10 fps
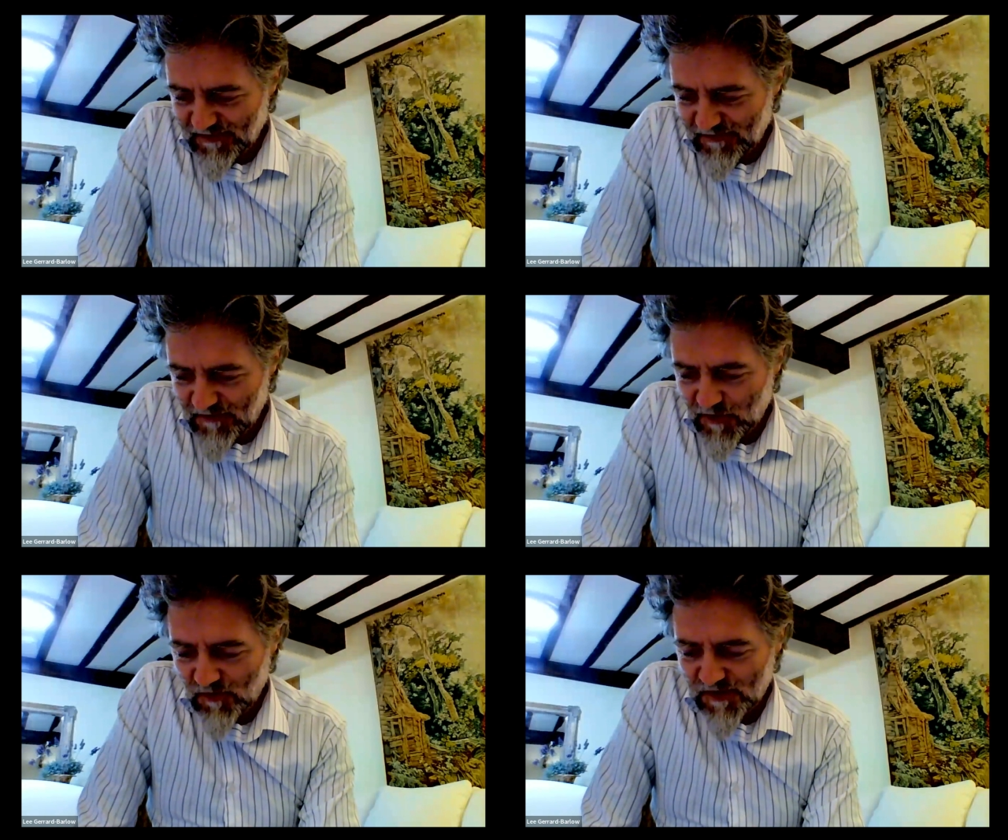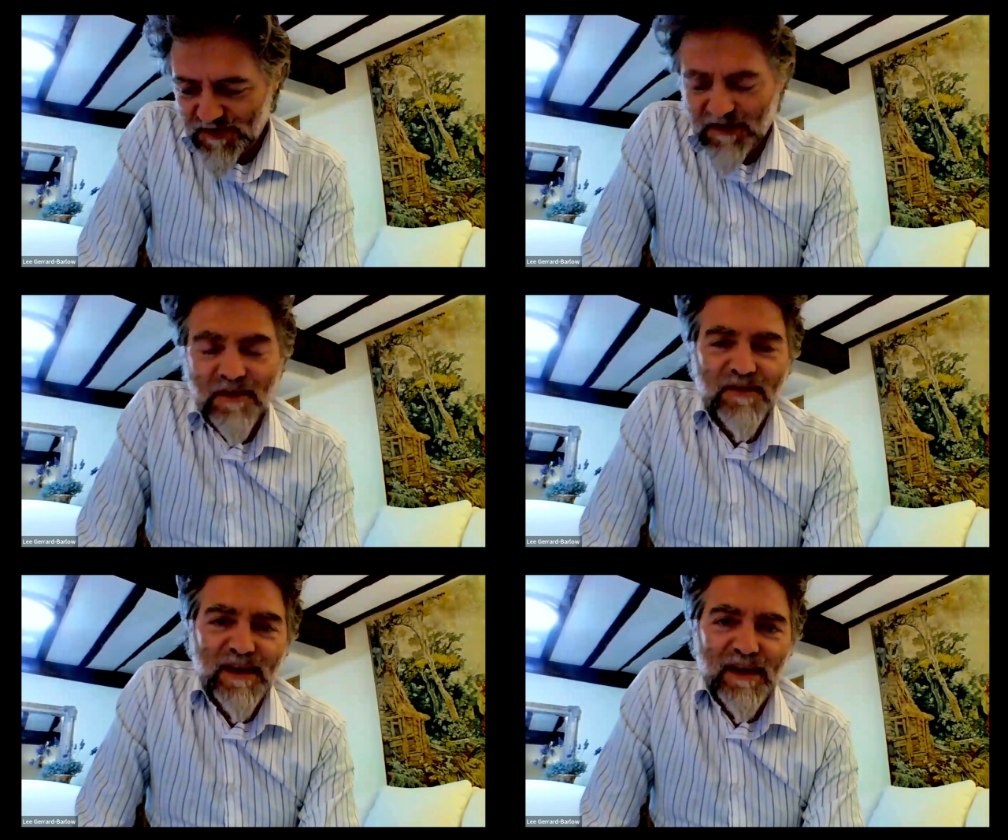Of course, the
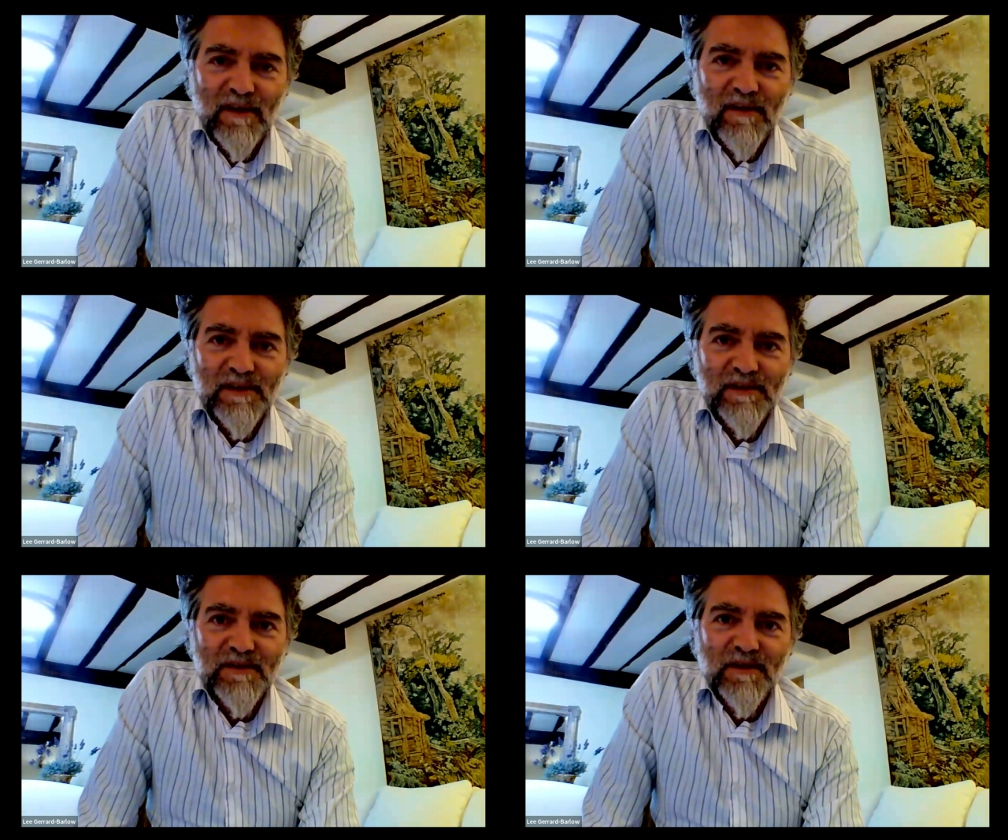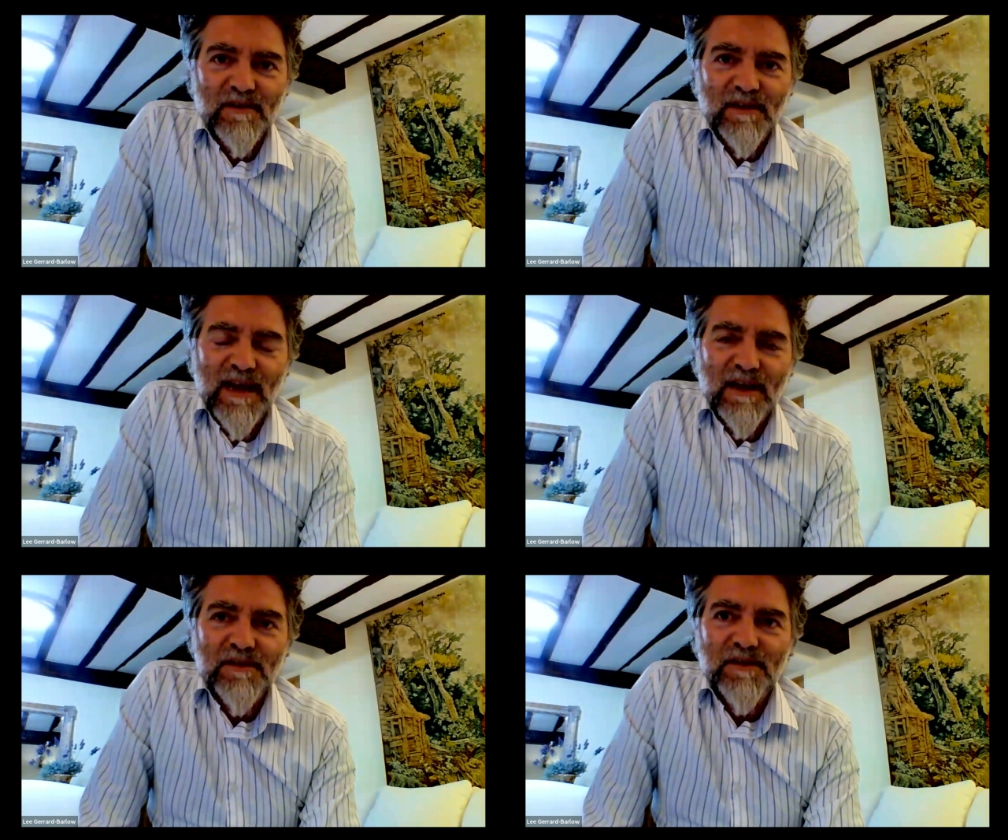other thing is
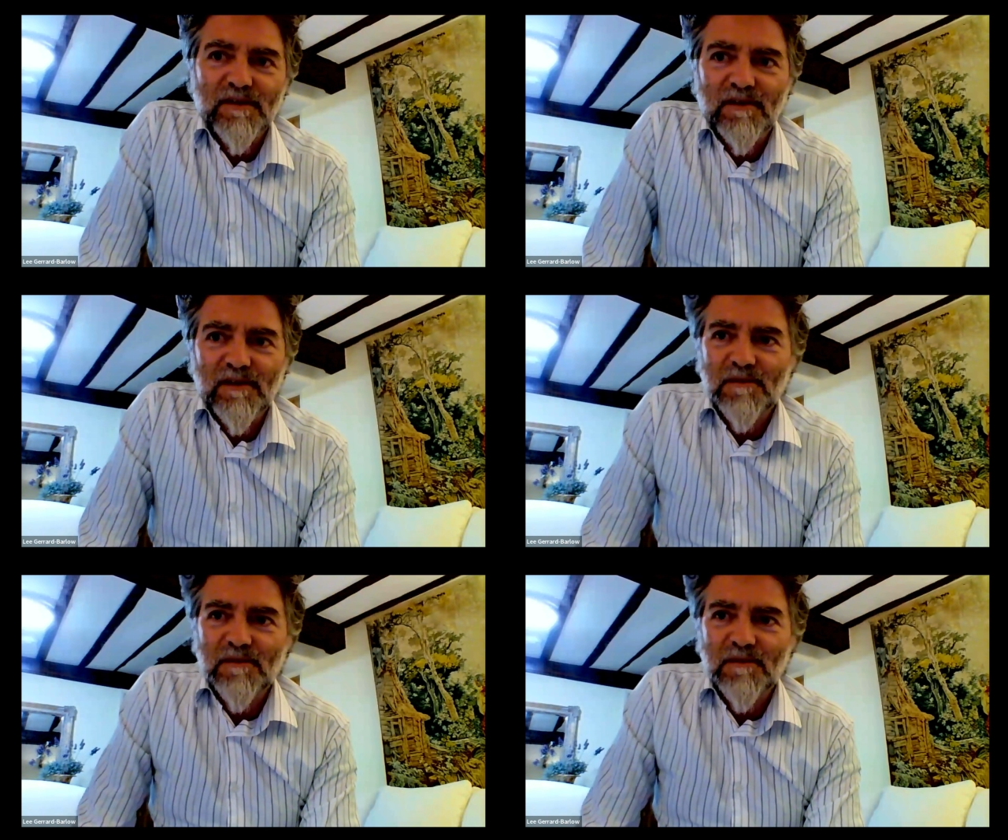Cath.